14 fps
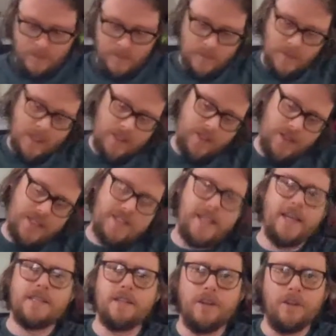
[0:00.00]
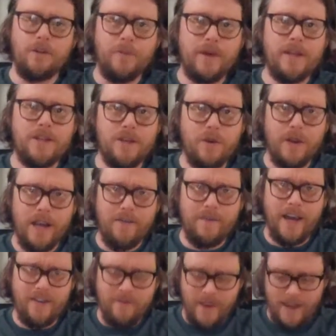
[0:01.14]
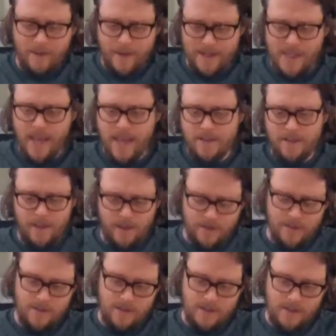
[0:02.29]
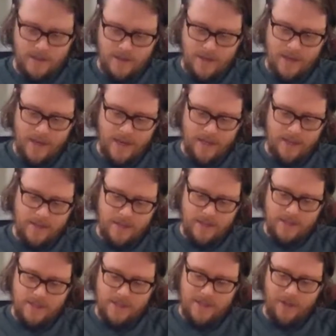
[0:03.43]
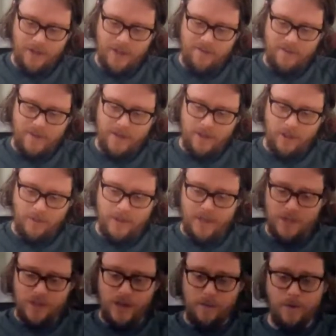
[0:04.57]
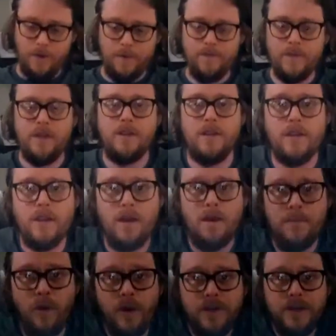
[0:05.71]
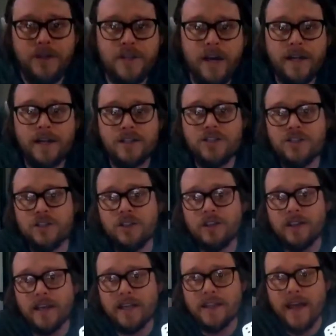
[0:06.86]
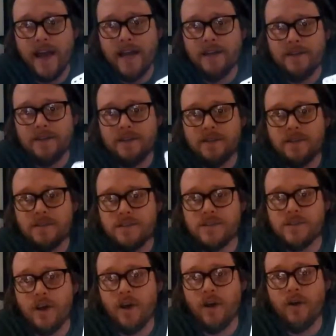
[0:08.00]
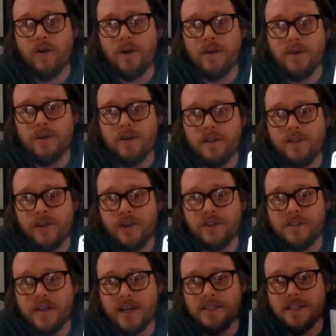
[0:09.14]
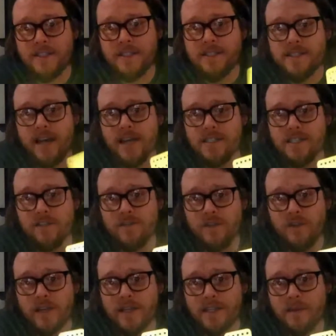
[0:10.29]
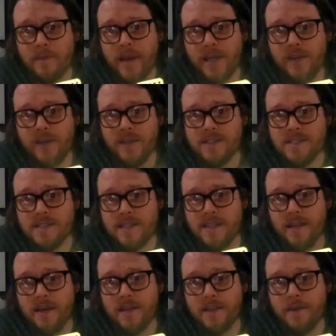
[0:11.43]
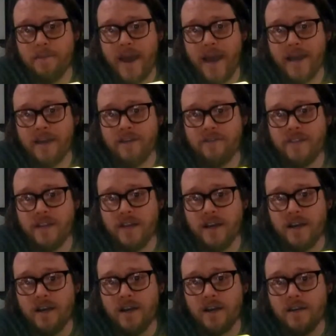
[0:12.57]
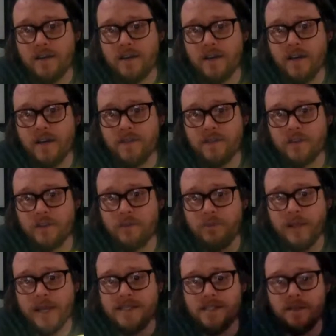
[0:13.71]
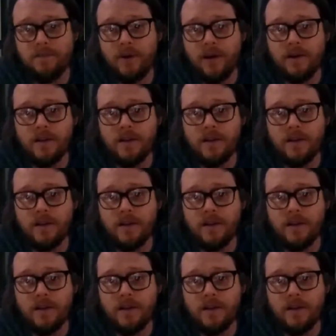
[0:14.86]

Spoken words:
And so this takes a little bit of doing. I've made about 10 of these, and these still give me a little bit of trouble. But when you're done, it should look like that. So they're tucked in the sides, and if you look at the back, you can see the back of the little plastic part.